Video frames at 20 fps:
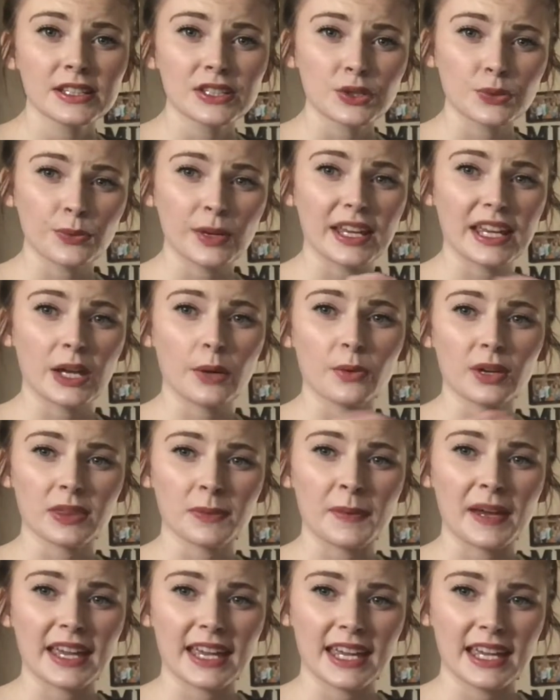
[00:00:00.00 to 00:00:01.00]
to wring it with
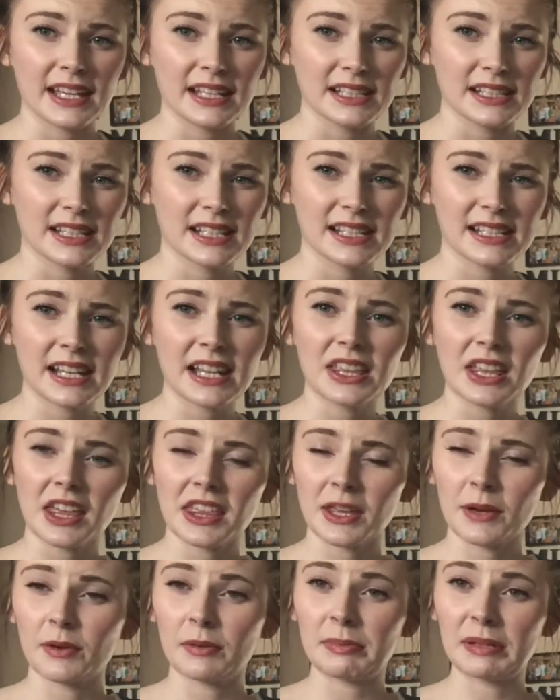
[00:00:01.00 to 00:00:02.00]
my hands, because I thought
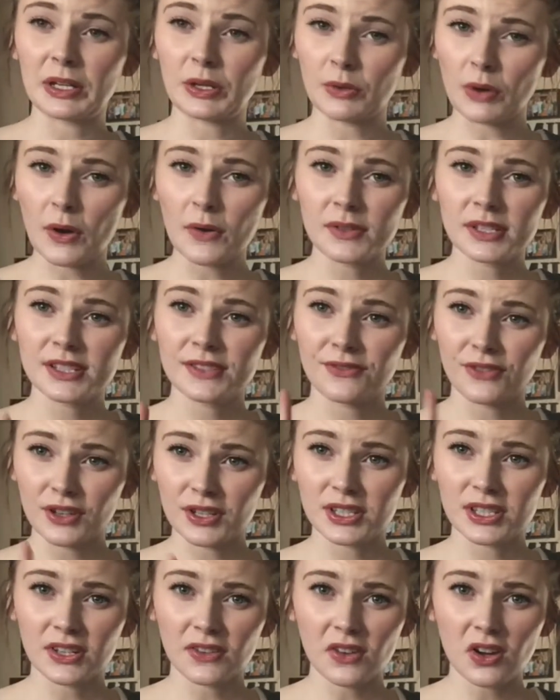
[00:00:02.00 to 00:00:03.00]
that would be gross,
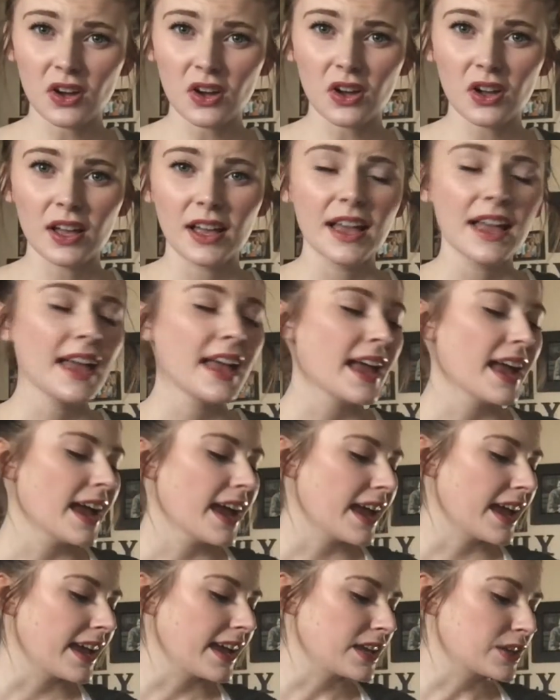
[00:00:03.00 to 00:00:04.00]
first of all,
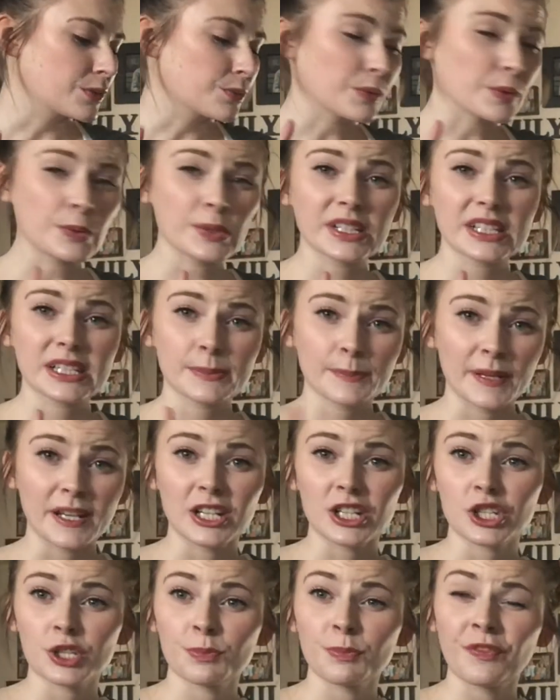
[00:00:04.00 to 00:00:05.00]
and ruin
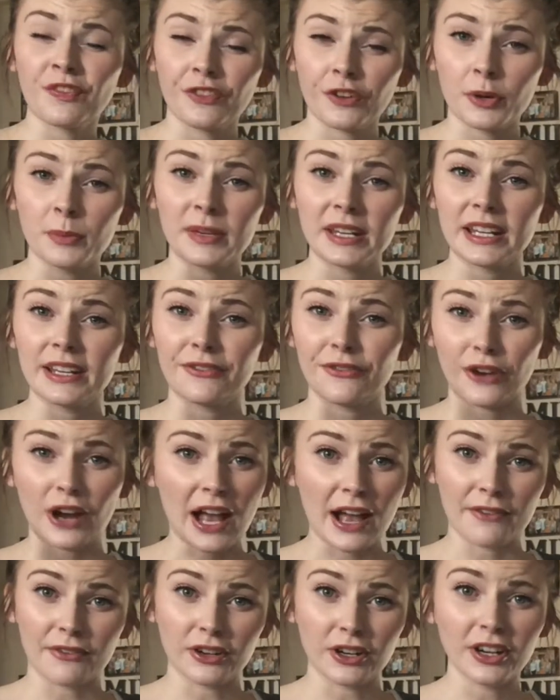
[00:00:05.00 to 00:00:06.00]
spinach for me
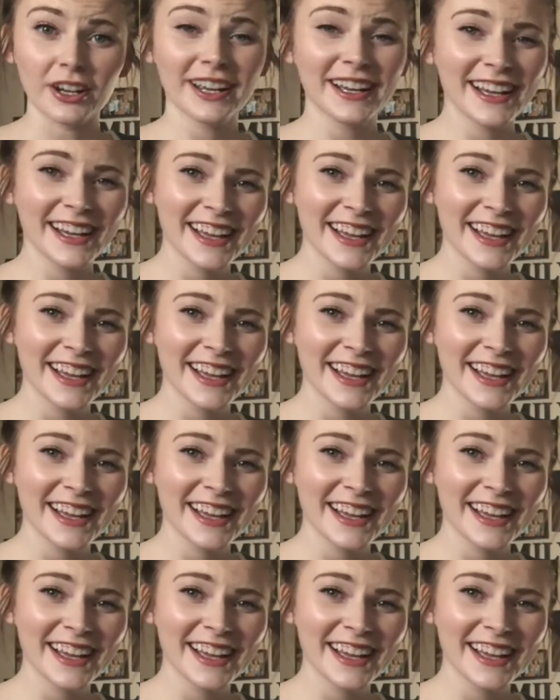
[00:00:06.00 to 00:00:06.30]
forever.